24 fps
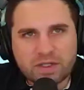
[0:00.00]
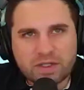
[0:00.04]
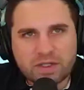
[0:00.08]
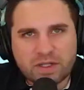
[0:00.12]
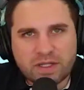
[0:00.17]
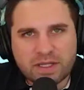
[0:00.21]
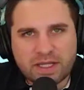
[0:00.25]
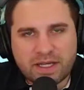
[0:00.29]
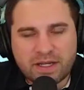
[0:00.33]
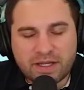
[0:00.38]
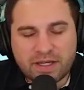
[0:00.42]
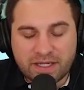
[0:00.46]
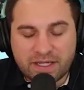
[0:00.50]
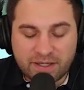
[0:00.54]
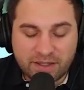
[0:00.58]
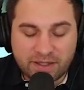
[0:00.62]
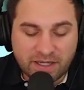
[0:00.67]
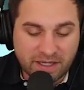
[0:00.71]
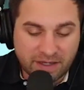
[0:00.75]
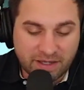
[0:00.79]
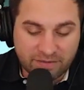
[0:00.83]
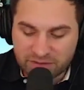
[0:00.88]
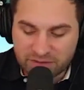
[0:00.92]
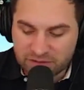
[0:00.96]
allow, and I, I
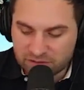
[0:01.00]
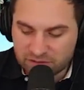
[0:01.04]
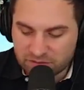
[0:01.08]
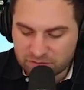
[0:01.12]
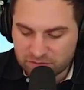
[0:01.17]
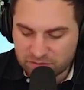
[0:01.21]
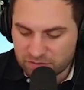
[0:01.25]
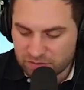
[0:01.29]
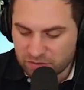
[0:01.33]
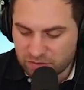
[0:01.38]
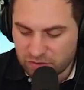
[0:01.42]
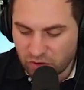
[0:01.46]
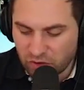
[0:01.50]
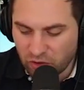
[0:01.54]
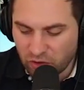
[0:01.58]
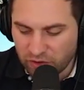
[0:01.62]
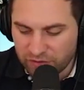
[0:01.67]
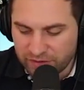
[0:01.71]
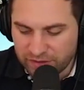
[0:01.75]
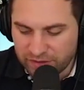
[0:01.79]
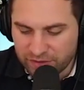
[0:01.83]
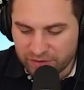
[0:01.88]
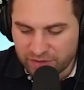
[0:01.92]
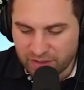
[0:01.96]
haven't
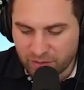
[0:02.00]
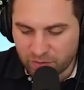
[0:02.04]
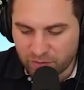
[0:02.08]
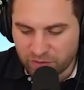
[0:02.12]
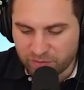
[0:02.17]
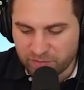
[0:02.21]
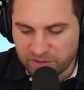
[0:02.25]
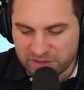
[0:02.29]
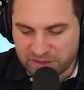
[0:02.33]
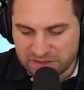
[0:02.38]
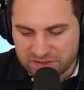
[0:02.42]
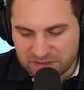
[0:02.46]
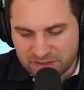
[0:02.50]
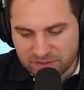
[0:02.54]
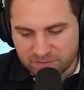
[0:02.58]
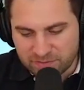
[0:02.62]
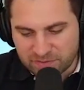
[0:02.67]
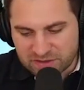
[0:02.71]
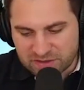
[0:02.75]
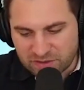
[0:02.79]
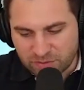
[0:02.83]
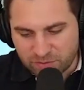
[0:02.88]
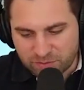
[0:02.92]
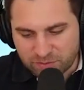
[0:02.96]
gone there yet with my team
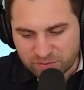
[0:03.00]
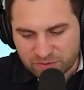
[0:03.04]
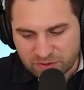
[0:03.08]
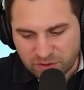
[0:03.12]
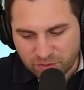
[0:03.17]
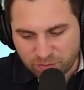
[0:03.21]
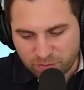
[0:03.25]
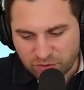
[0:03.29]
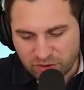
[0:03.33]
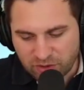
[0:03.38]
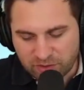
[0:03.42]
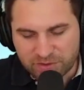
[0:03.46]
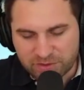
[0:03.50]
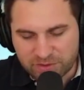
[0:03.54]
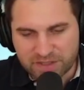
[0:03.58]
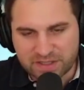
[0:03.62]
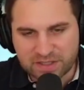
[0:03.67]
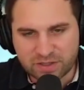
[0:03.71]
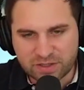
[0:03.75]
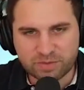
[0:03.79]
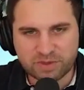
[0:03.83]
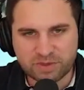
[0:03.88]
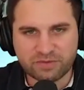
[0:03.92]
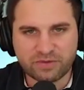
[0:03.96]
because they'll, they'll probably
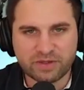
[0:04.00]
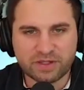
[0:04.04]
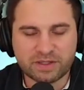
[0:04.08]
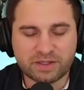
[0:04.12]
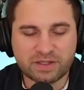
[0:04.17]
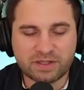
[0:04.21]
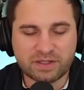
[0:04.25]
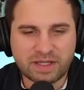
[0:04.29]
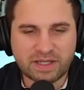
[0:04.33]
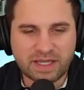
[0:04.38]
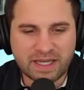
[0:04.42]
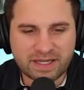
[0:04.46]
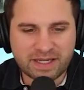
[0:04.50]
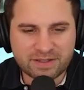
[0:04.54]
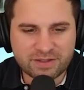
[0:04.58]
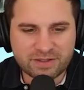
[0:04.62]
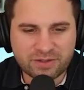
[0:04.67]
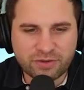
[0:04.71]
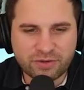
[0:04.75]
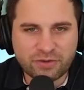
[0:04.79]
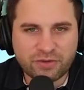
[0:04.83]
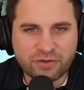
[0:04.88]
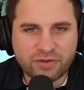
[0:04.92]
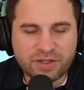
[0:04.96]
kill me if I add
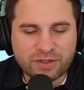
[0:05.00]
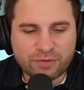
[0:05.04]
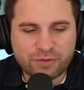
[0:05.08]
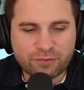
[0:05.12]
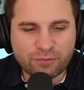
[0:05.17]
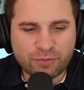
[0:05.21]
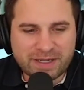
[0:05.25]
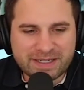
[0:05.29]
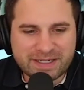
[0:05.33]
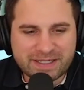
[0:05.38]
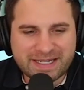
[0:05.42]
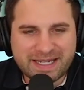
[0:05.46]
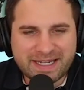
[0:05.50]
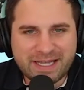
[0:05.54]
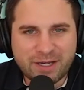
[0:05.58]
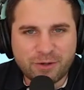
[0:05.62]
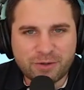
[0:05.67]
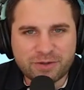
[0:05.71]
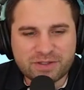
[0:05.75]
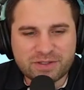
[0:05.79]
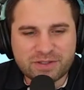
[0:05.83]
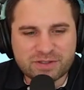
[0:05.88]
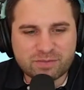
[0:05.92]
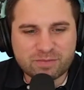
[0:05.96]
another thing right now
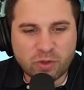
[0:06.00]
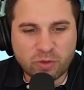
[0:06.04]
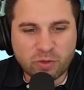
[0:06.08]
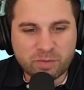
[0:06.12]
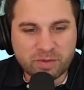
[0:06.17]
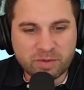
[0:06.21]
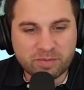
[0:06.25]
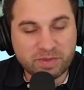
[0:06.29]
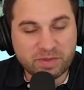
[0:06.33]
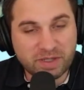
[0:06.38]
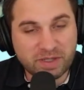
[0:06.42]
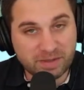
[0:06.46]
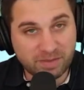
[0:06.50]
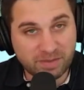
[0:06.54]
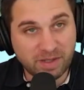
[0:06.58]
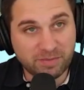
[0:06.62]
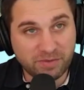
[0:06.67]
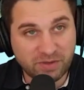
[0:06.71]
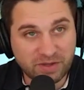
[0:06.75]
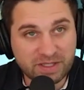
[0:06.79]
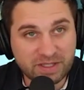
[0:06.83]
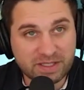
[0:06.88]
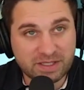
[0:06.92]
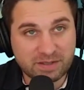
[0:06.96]
at this moment, but I'm, I'm
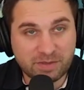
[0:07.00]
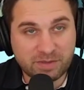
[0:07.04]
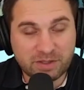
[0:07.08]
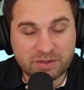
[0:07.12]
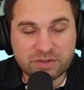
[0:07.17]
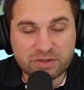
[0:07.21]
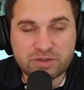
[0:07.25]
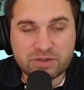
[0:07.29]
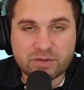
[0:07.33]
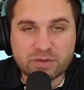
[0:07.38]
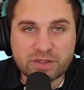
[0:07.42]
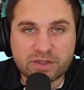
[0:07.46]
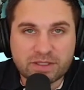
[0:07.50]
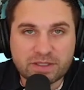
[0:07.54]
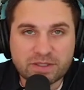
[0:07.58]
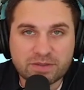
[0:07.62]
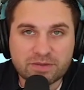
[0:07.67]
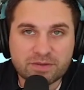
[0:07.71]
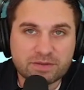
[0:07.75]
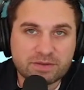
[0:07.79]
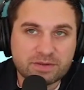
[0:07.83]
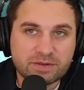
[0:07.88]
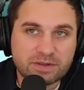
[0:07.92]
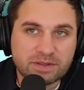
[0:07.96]
thinking about doing it.
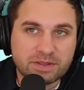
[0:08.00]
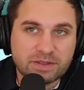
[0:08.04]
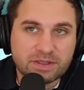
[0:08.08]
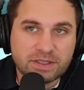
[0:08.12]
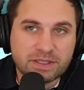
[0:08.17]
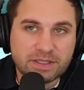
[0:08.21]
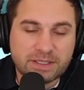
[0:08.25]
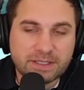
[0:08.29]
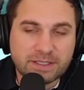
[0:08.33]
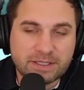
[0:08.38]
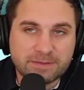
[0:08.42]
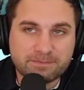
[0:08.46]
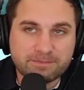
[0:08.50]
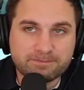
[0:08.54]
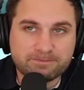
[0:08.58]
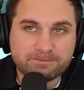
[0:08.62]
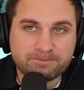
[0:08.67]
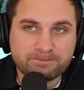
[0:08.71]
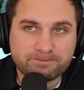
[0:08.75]
Um,